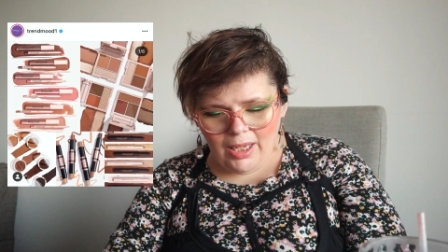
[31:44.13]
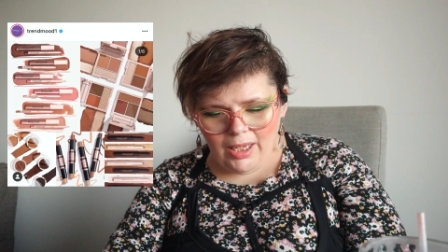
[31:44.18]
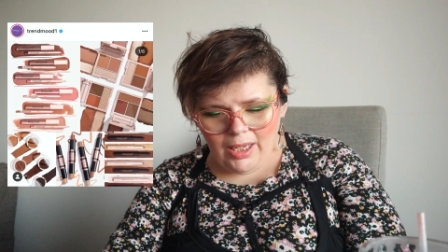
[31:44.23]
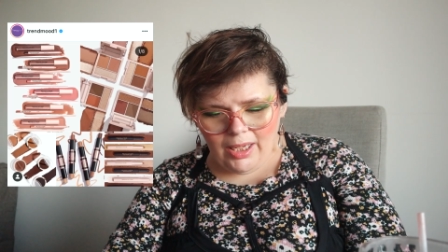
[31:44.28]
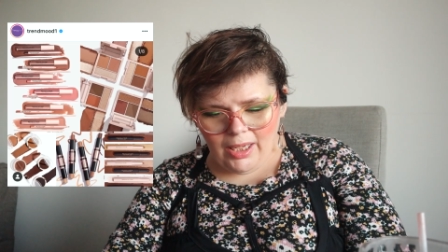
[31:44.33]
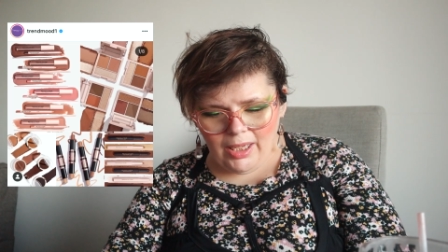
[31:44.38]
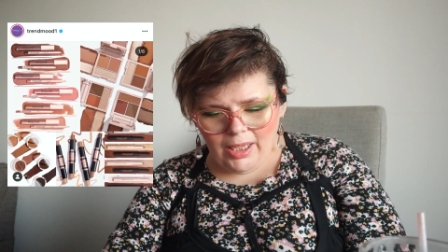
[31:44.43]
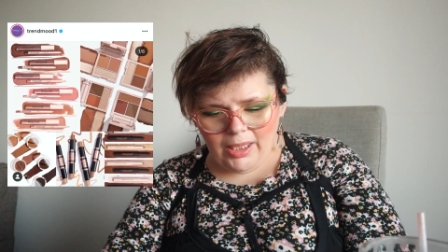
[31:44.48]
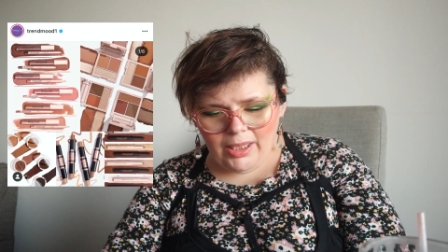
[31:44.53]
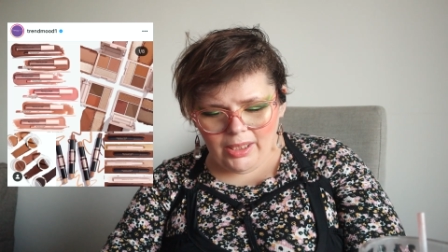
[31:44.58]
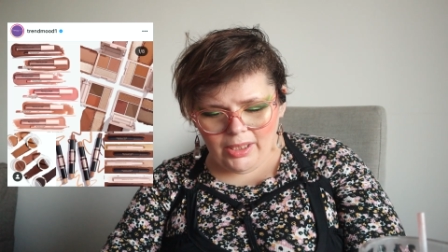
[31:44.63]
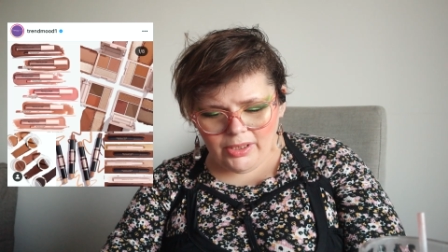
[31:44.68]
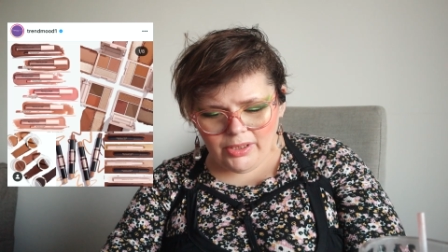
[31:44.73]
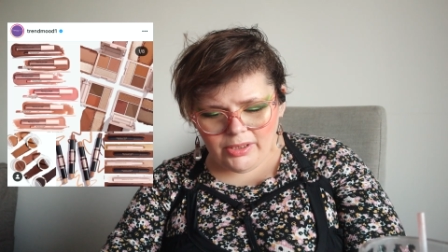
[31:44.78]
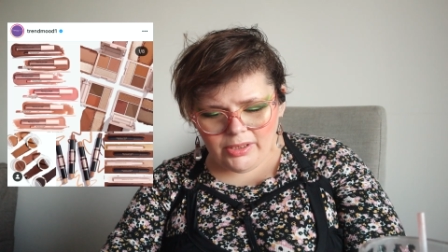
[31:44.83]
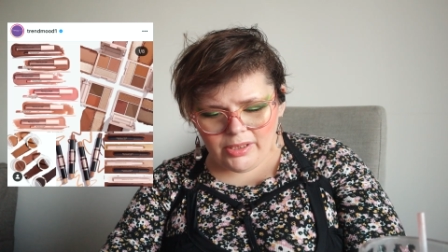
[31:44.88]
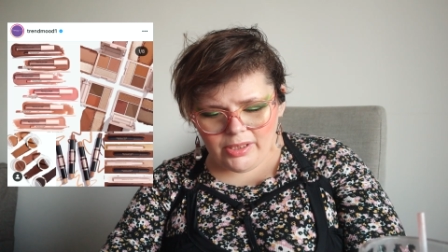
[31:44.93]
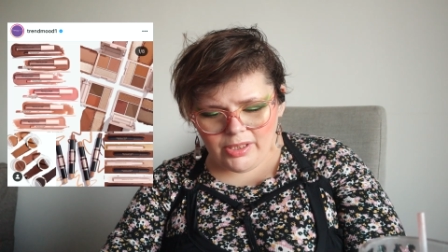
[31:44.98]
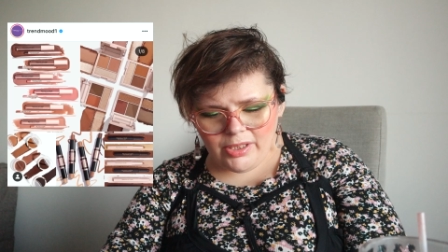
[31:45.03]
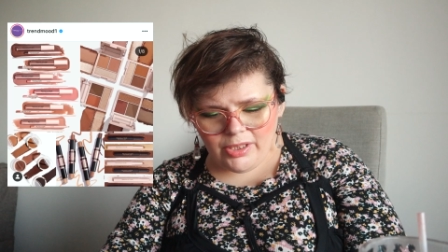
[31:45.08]

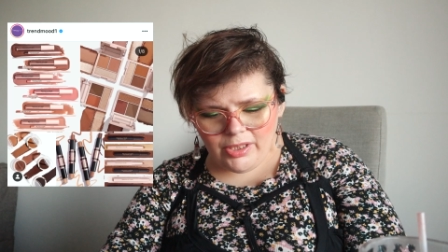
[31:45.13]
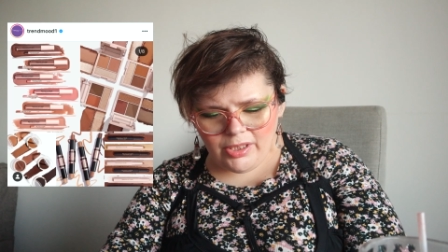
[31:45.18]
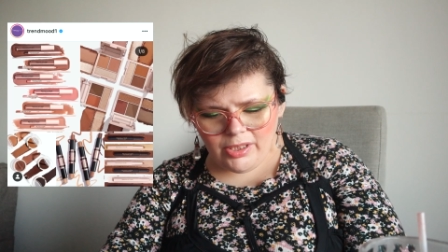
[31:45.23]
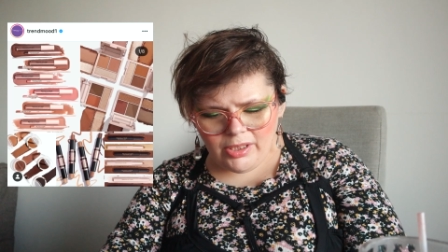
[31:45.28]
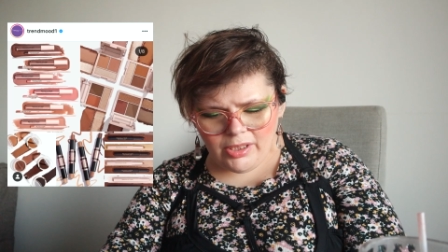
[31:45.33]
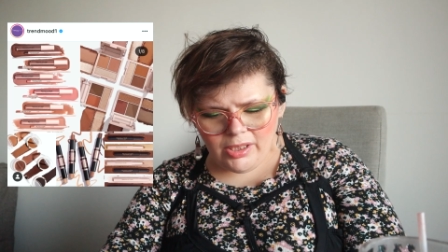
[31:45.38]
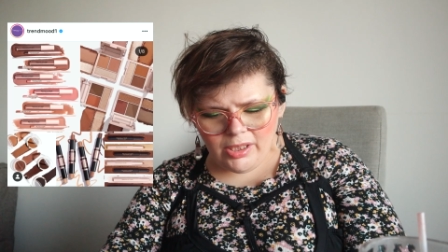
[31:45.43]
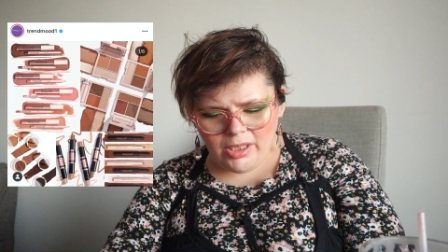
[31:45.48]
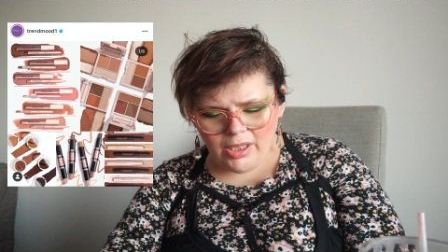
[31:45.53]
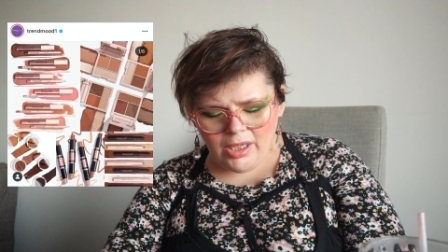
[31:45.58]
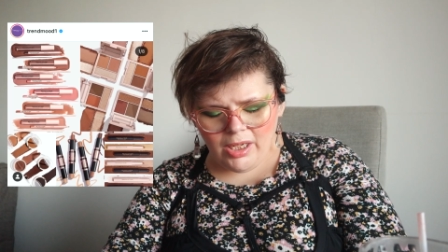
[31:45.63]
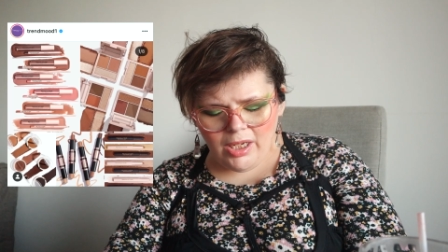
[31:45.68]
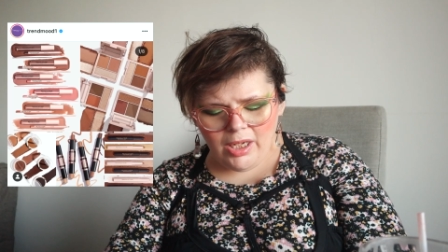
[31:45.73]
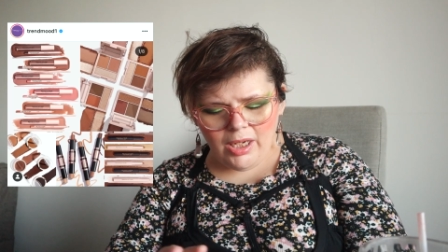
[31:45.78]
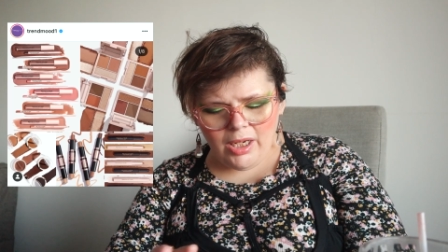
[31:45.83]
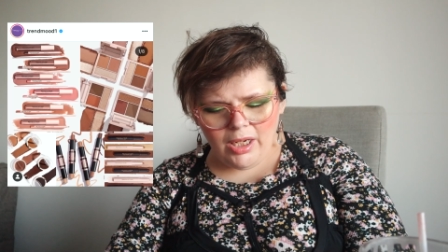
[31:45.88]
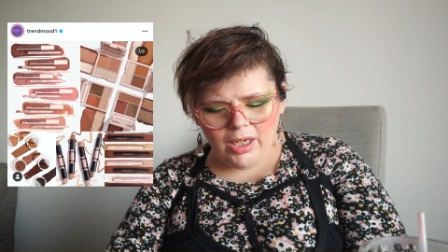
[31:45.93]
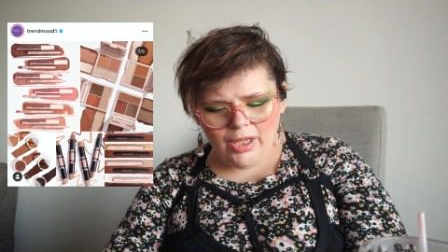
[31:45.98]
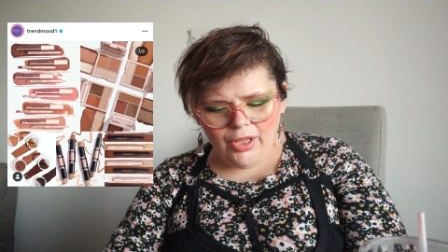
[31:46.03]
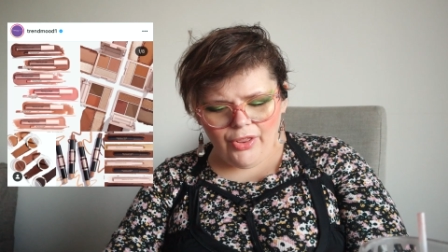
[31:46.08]
here's
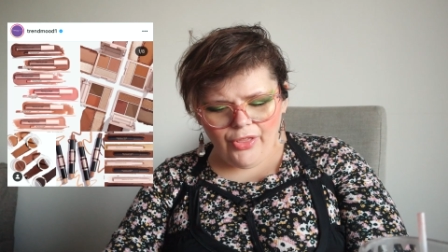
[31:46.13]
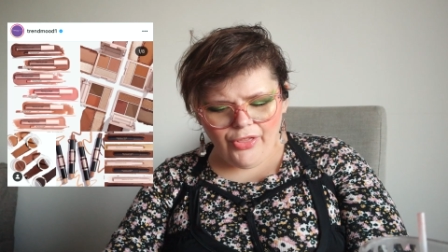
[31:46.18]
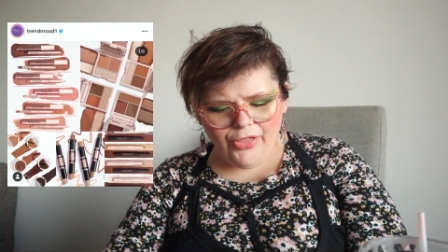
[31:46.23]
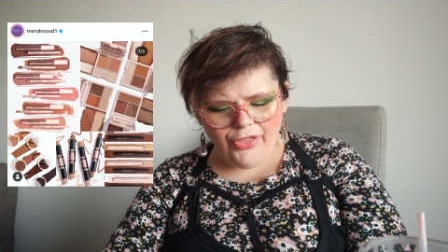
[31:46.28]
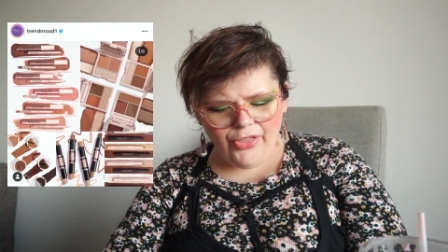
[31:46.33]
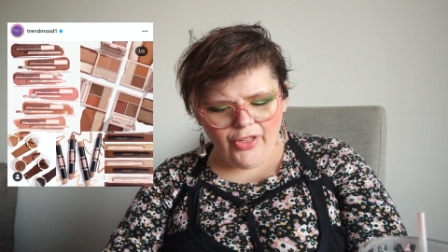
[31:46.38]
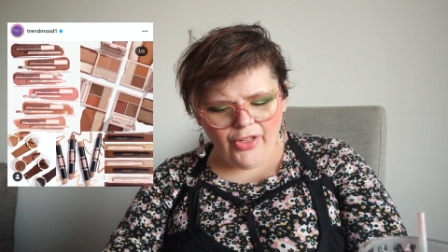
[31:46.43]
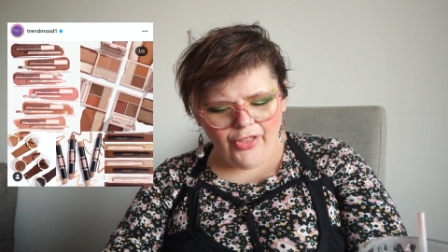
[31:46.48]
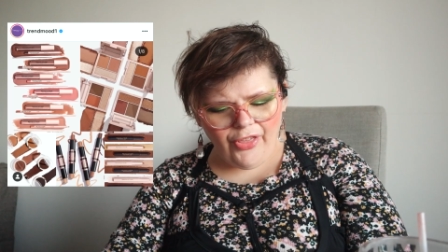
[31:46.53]
the